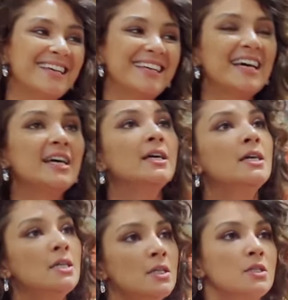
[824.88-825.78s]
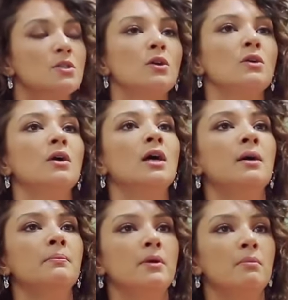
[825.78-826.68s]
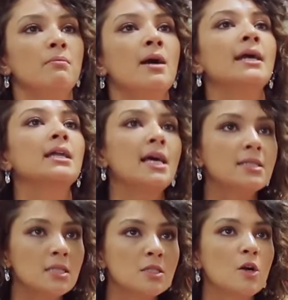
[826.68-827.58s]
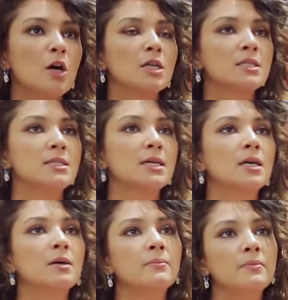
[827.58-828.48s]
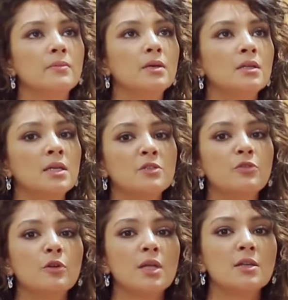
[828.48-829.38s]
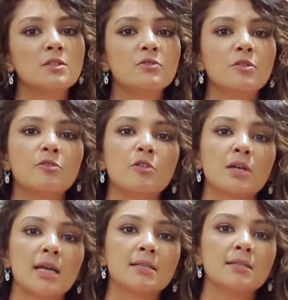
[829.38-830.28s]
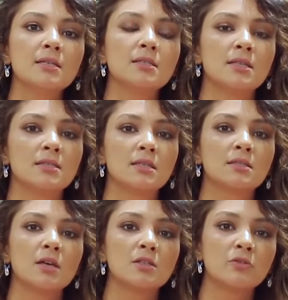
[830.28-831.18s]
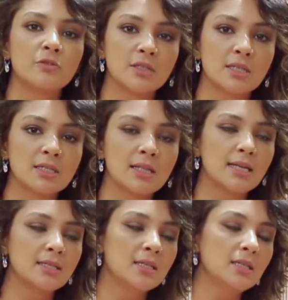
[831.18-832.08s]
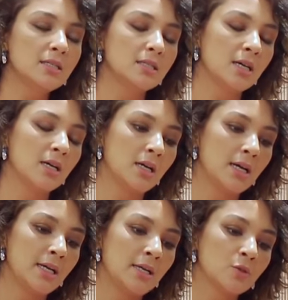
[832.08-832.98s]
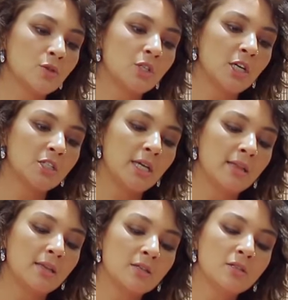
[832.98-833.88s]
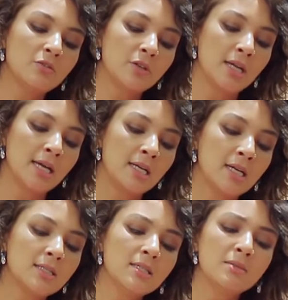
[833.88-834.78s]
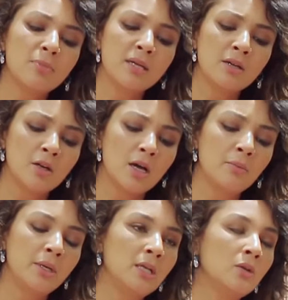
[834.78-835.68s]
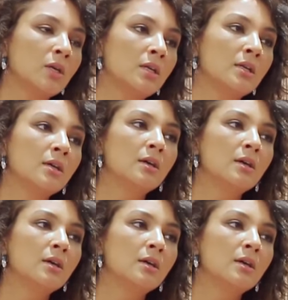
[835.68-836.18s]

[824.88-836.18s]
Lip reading: Yeah. So my classes cost, there's 4,000 for 4 classes, there's 6,000 for 6 classes. I also charge 8,000 for 9 classes, depending on how many you can